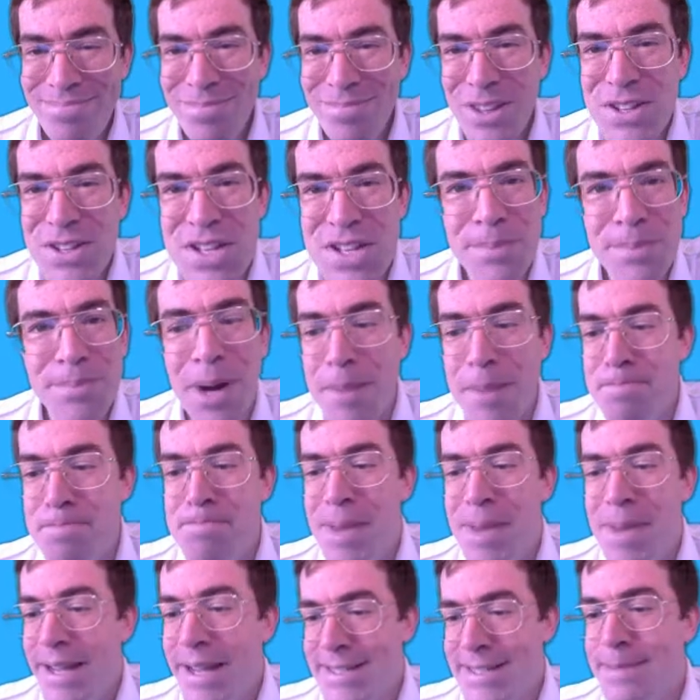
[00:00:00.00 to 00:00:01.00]
It's done by
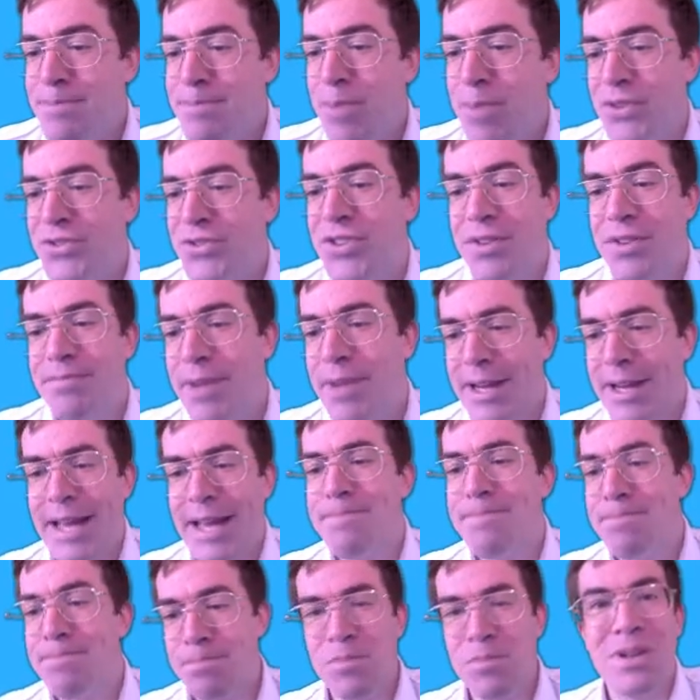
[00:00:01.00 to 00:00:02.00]
MIT in Boston.
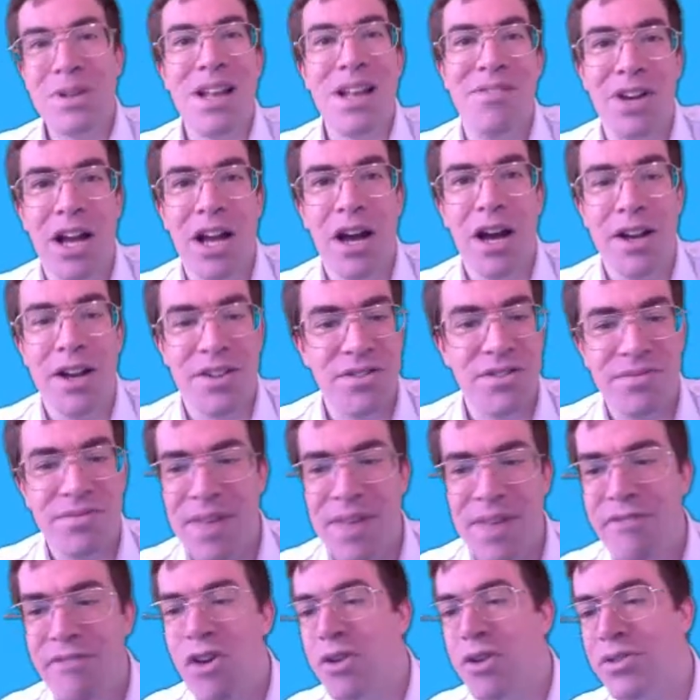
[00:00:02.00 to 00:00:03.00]
Okay, clever guys.
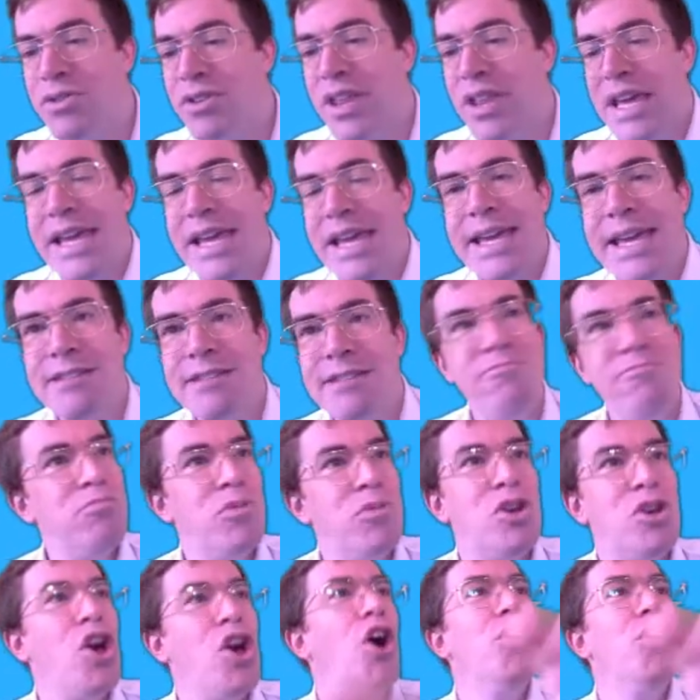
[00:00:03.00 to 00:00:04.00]
They wrote the
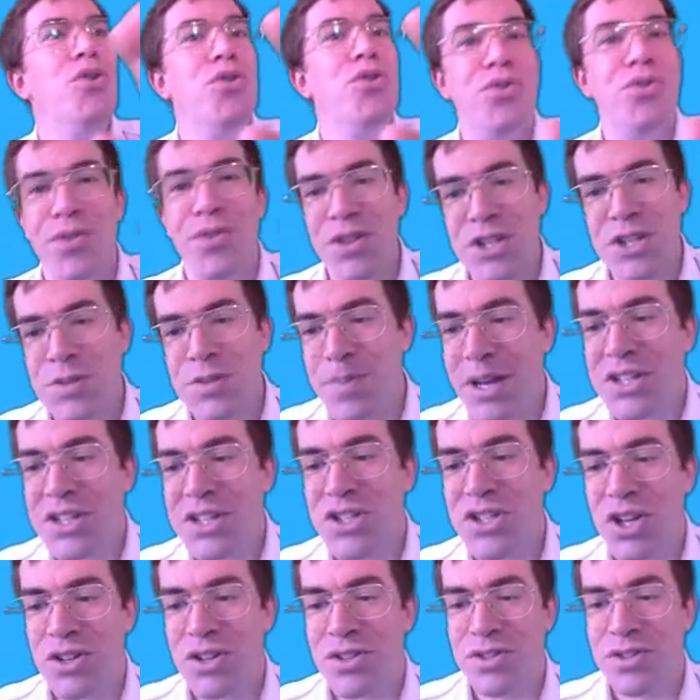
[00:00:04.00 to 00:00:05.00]
code for the space
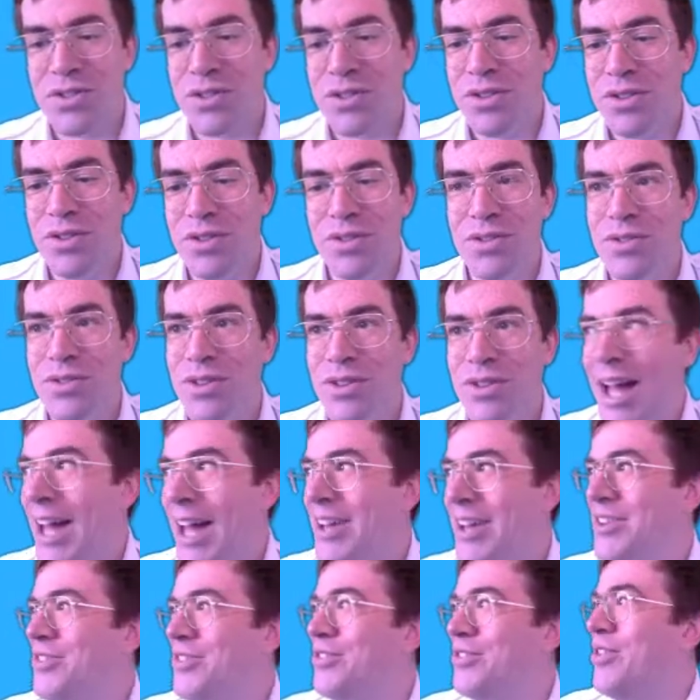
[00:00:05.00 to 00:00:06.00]
shuttle
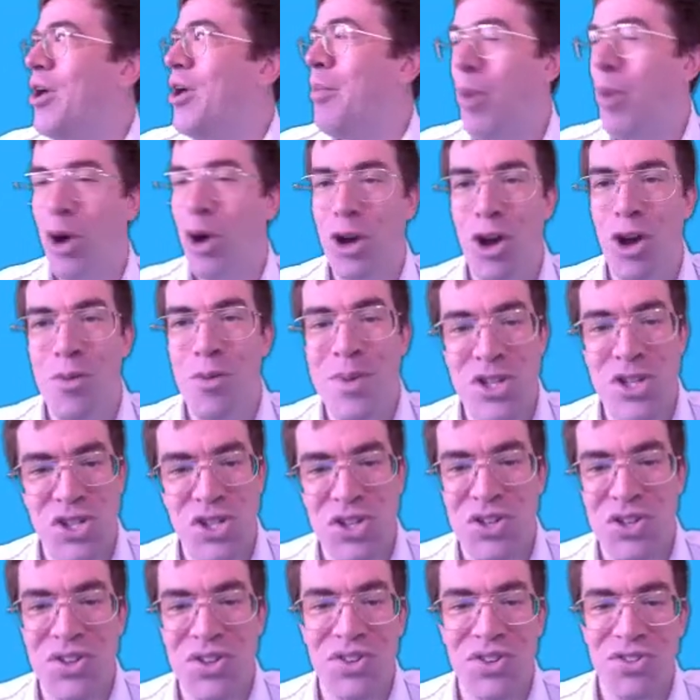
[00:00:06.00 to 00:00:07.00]
and Apollo
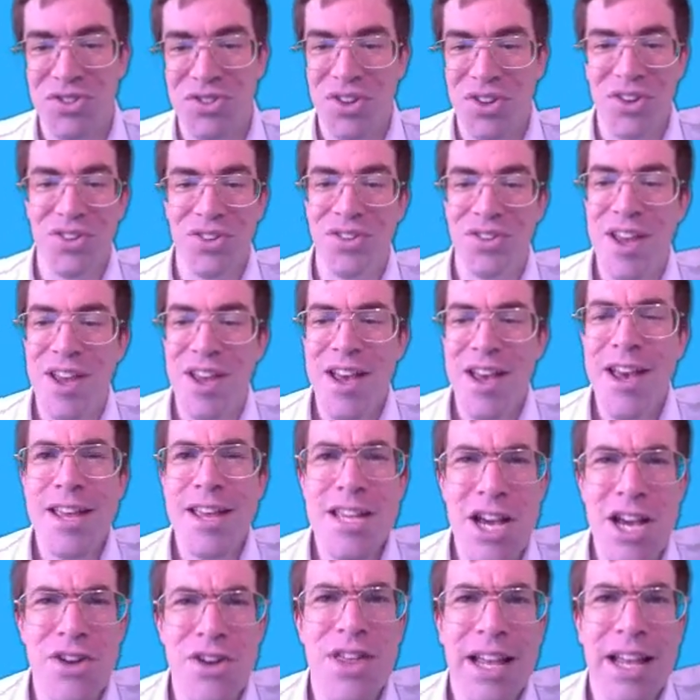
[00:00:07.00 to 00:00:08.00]
missions, and
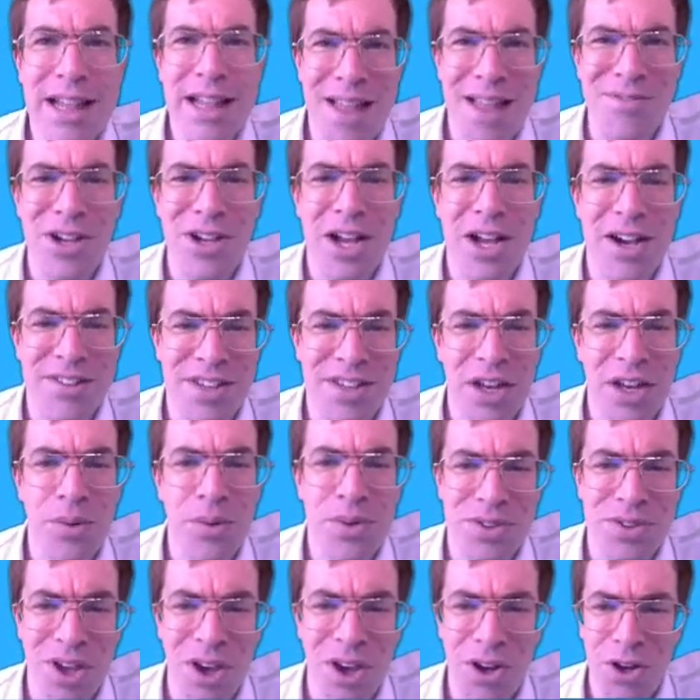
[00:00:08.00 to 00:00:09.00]
they're clever guys. They know
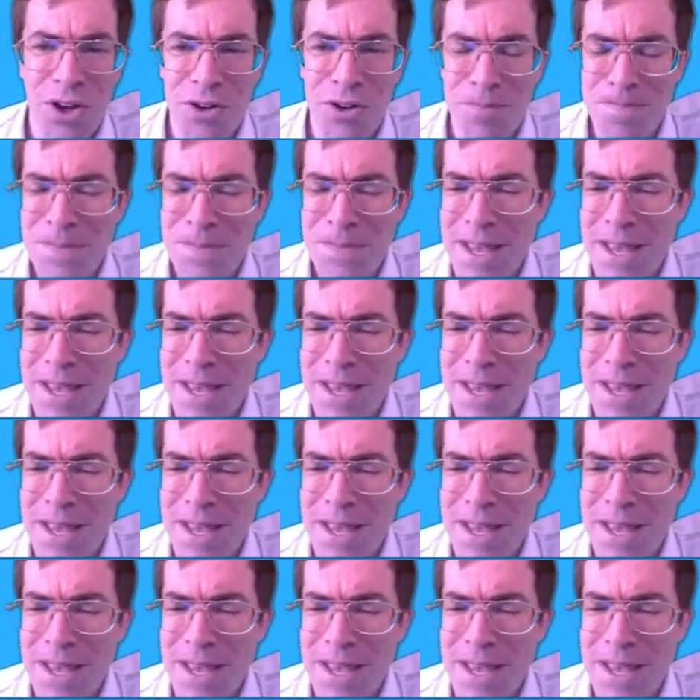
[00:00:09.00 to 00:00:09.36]
what's going on.